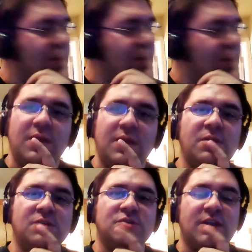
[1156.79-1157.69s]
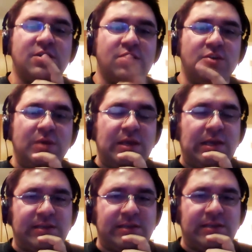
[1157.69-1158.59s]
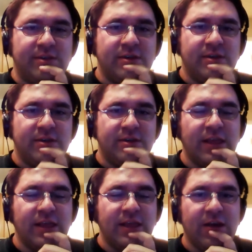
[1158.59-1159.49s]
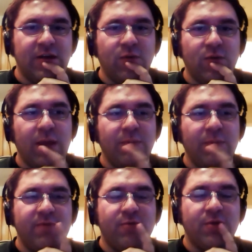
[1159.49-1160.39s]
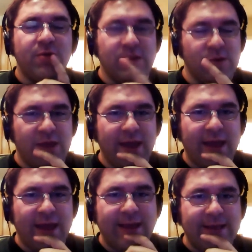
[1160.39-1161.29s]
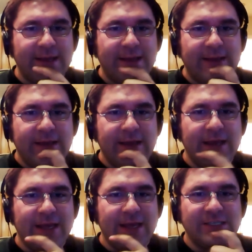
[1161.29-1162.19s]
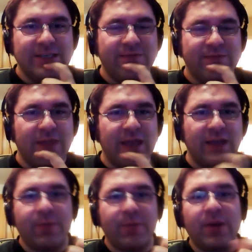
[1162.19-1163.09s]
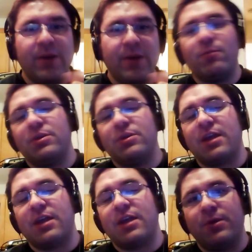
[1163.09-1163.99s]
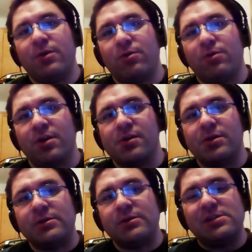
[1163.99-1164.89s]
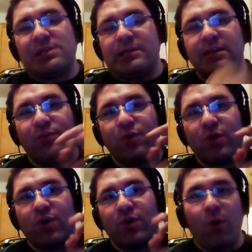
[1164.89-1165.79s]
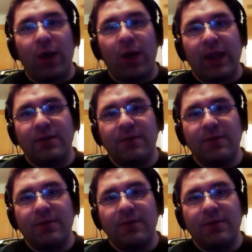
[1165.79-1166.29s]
What I'm going to try and do is get there way before they do that and see if, like, apparently if you put down a pre-order, they give you a coin.